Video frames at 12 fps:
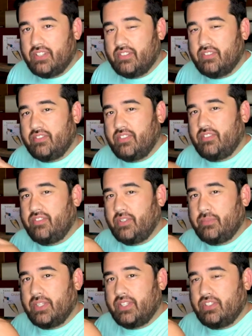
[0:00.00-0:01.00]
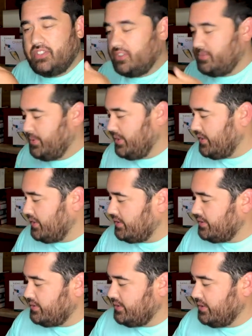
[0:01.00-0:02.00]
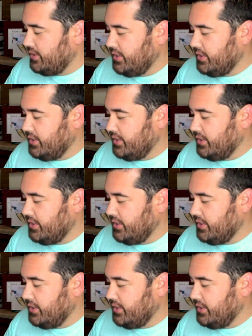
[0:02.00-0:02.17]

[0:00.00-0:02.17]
of filming just because